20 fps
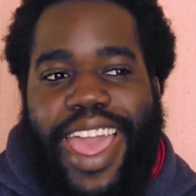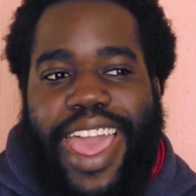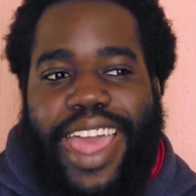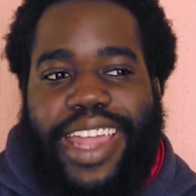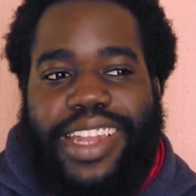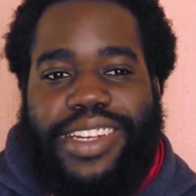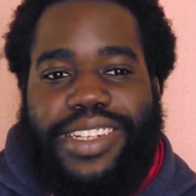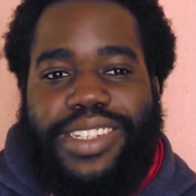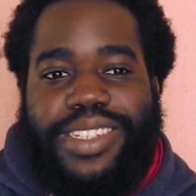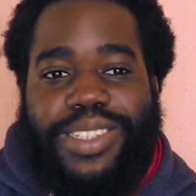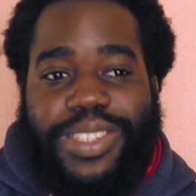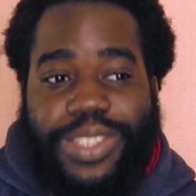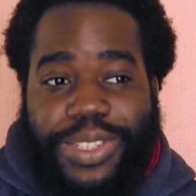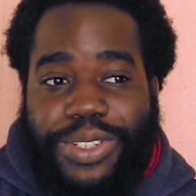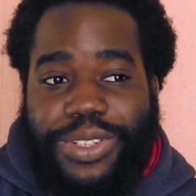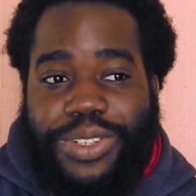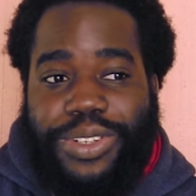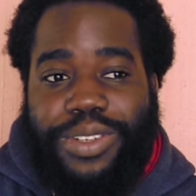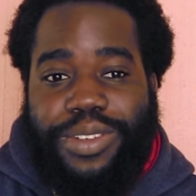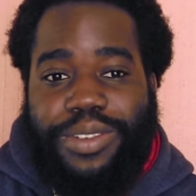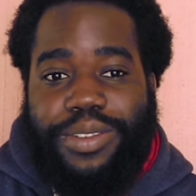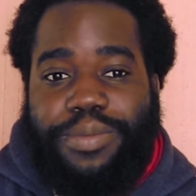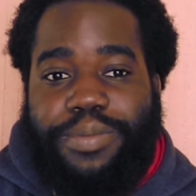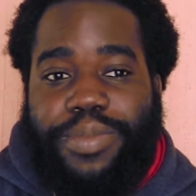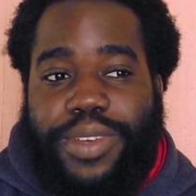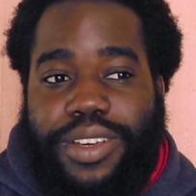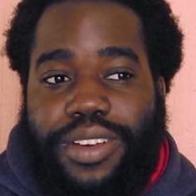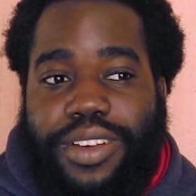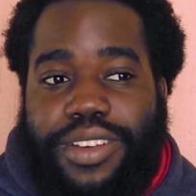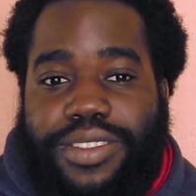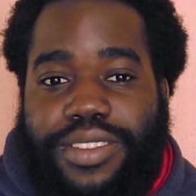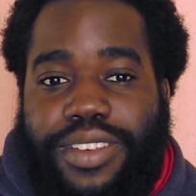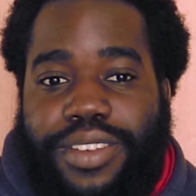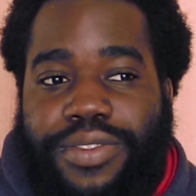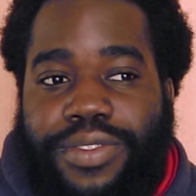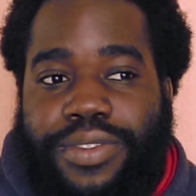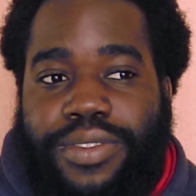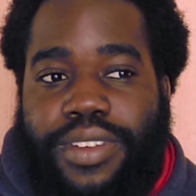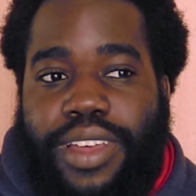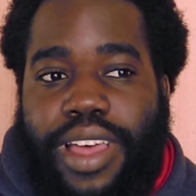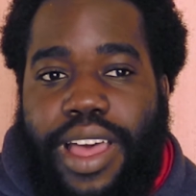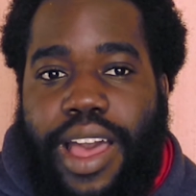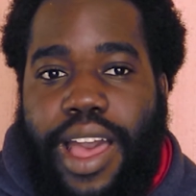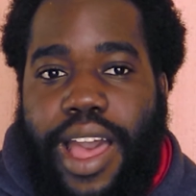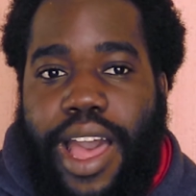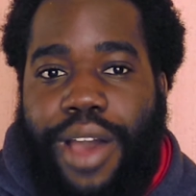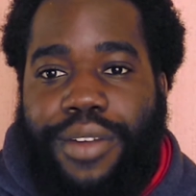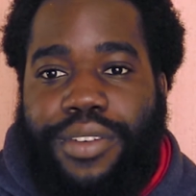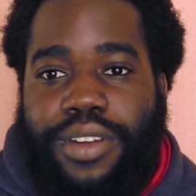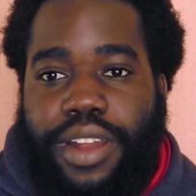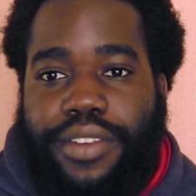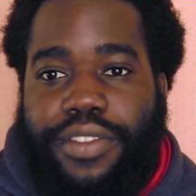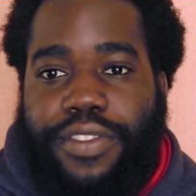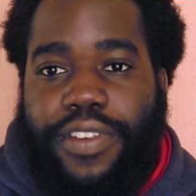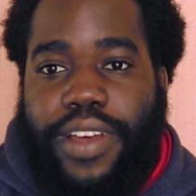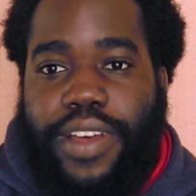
And two, because of how not